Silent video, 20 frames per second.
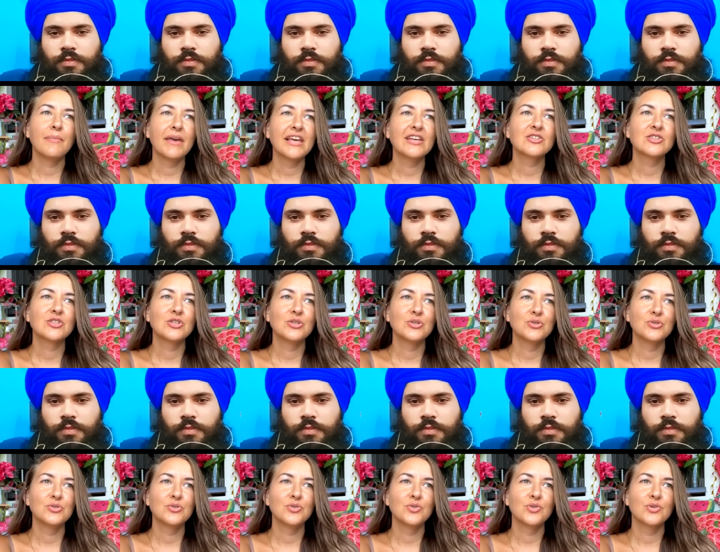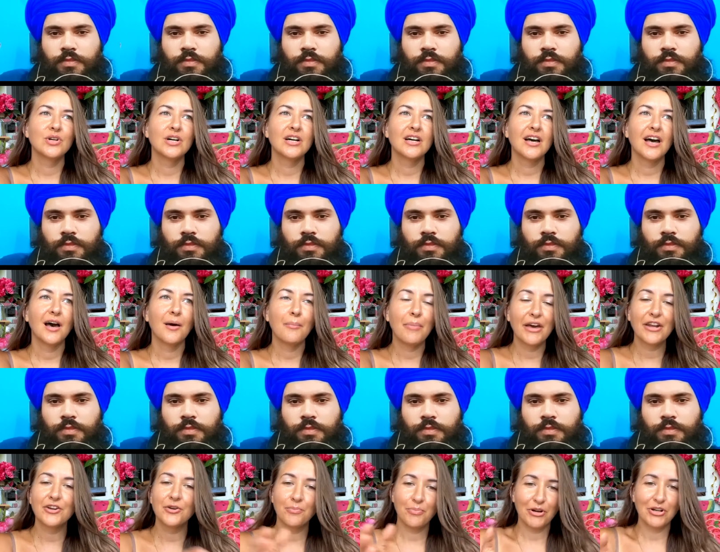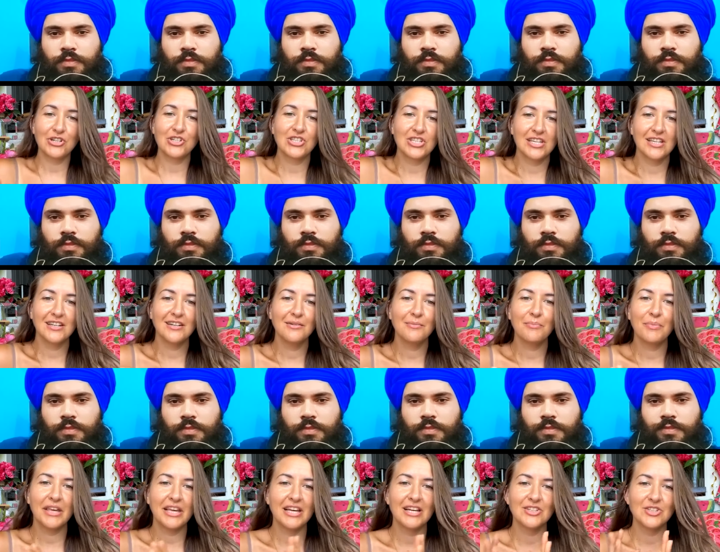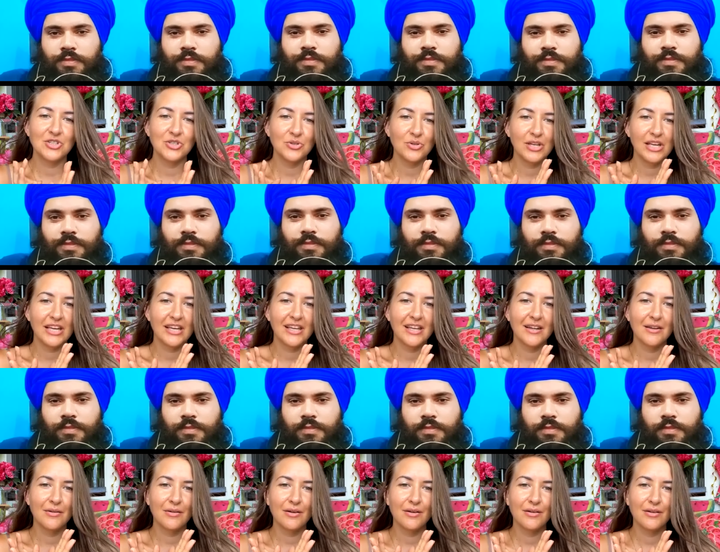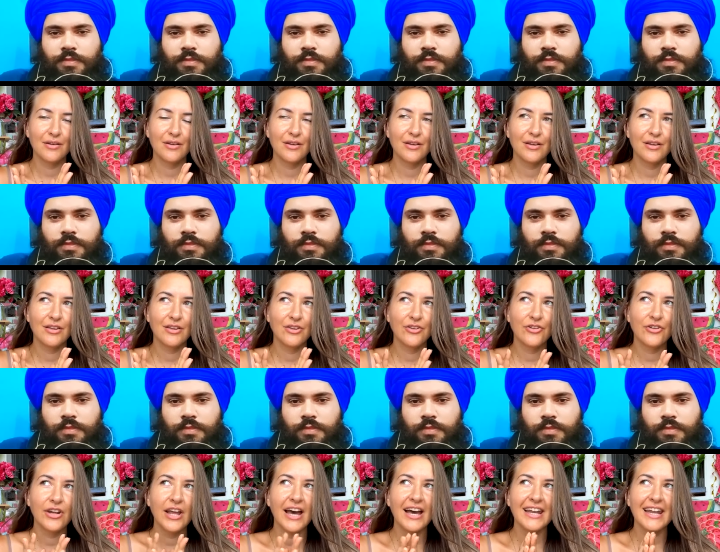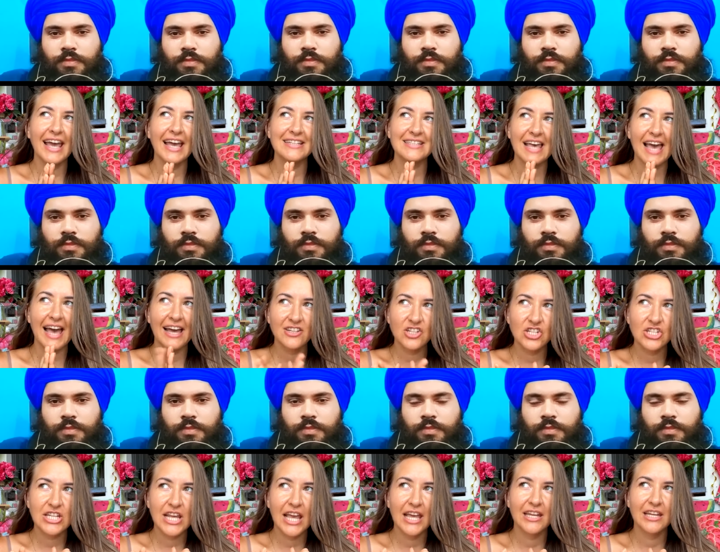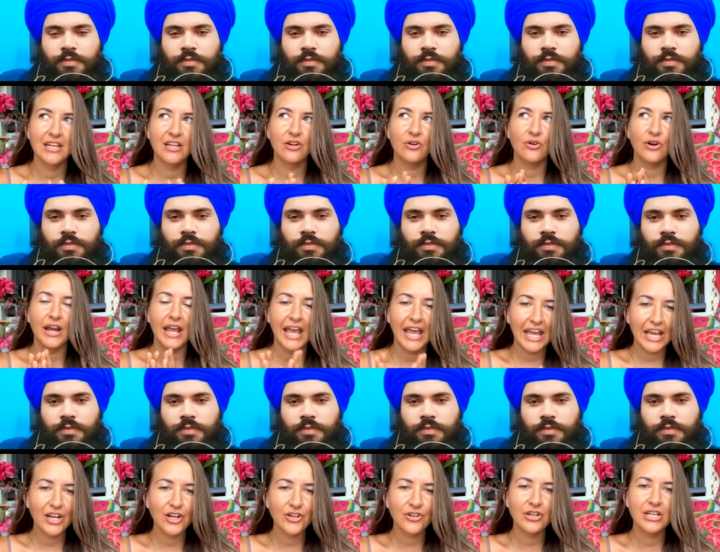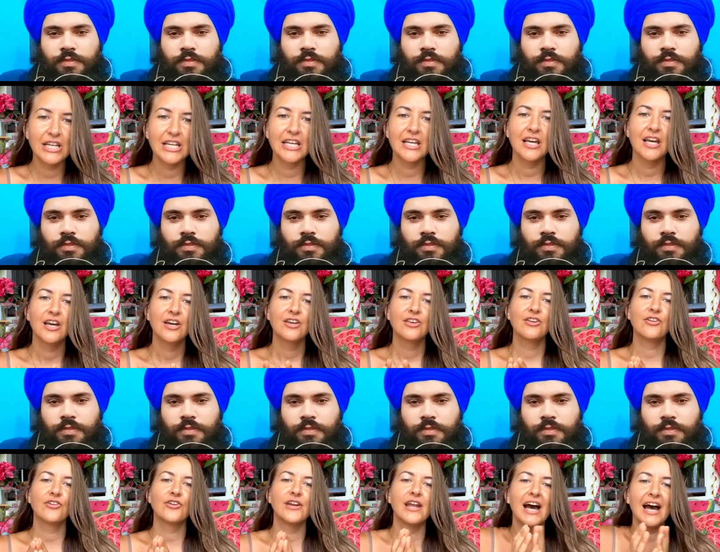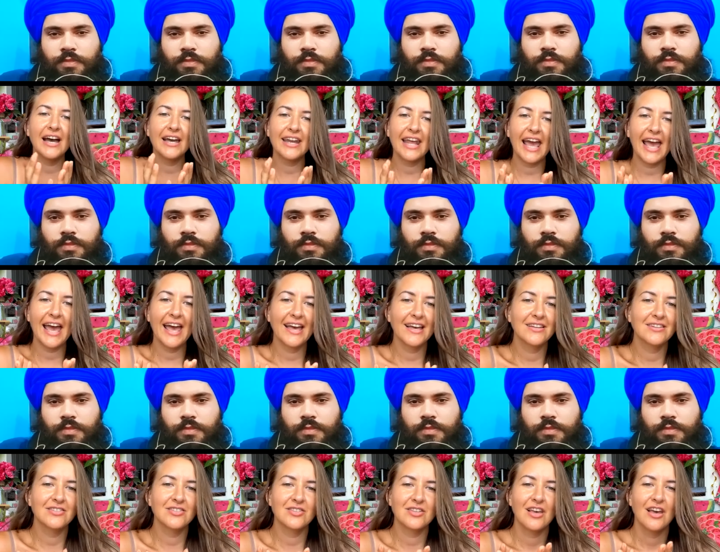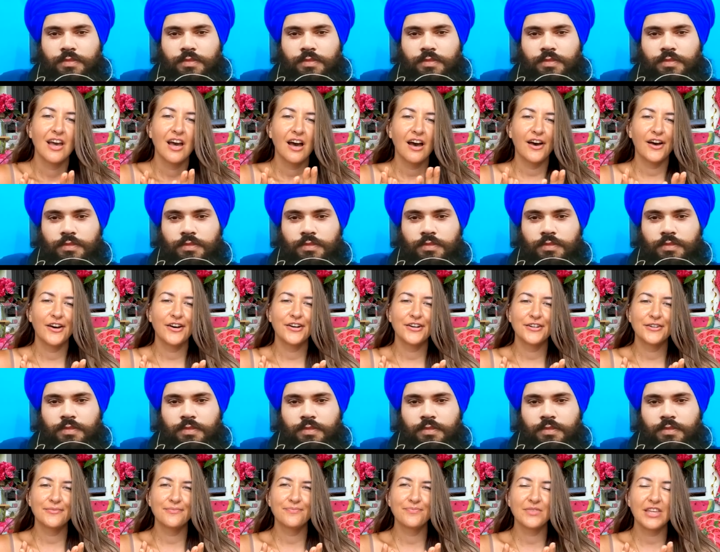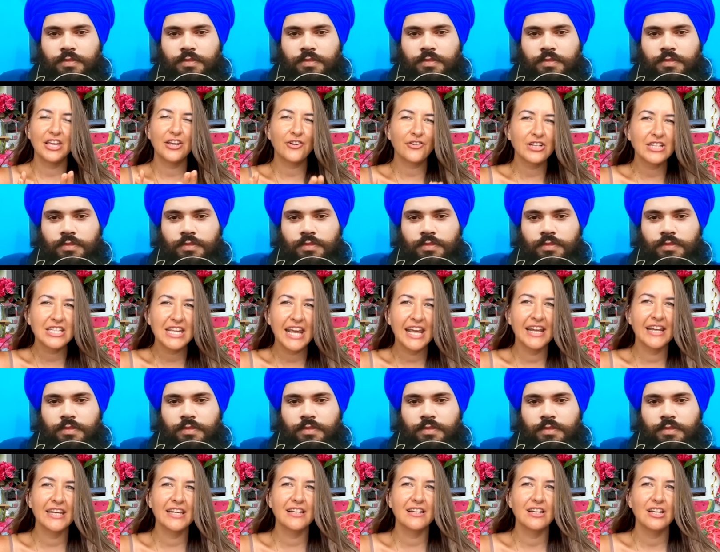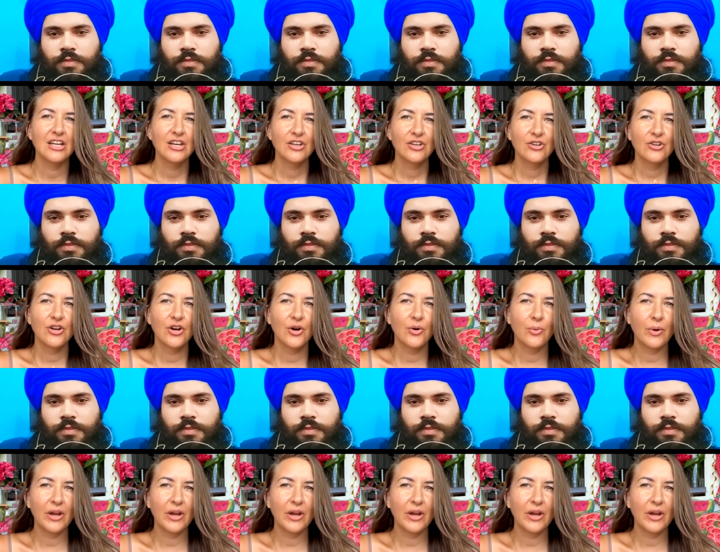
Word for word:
Speaker 1: makes you a better person because you can, you're not as agitated or angry you're not as um, irritated. You know,